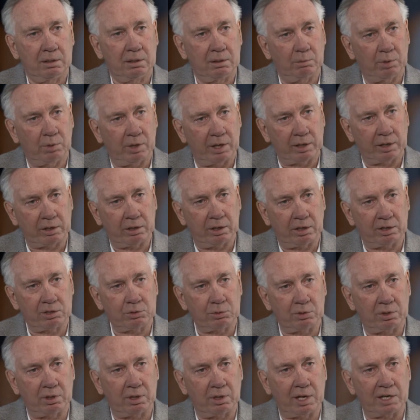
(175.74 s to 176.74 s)
Blackhawks
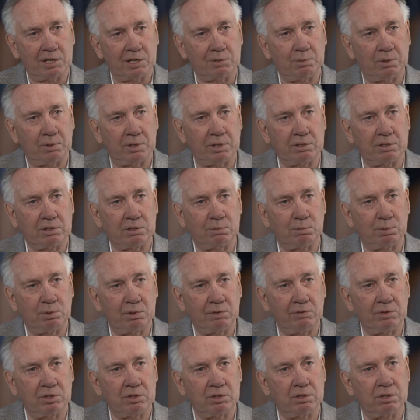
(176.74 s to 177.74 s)
were in last place the
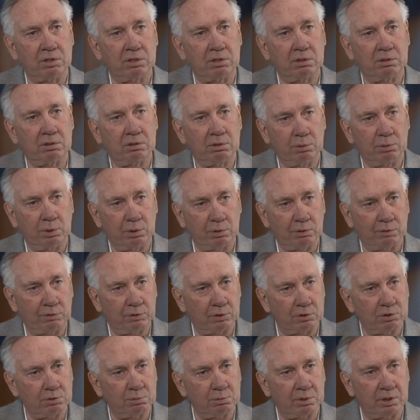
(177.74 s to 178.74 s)
previous year. We were
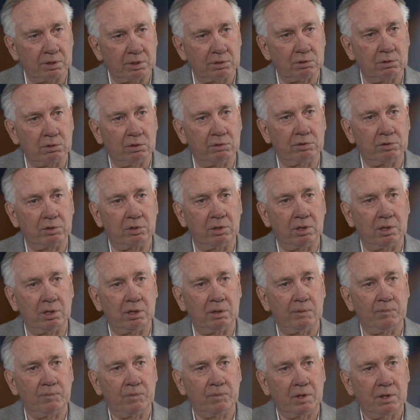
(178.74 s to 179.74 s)
first place
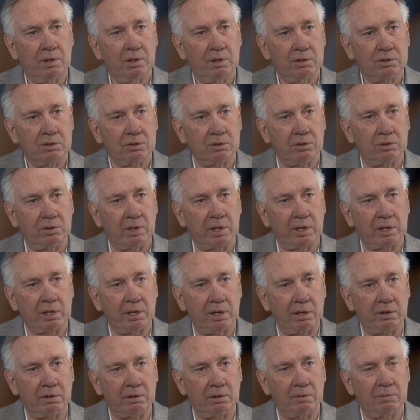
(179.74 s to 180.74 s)
overall. So that
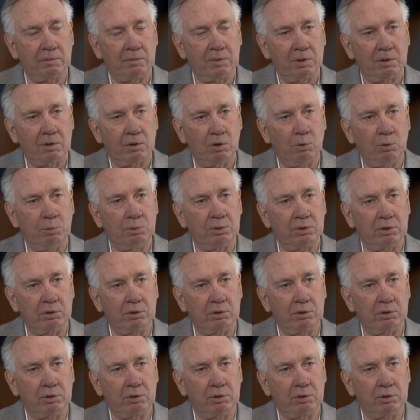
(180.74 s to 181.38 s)
kind of opened the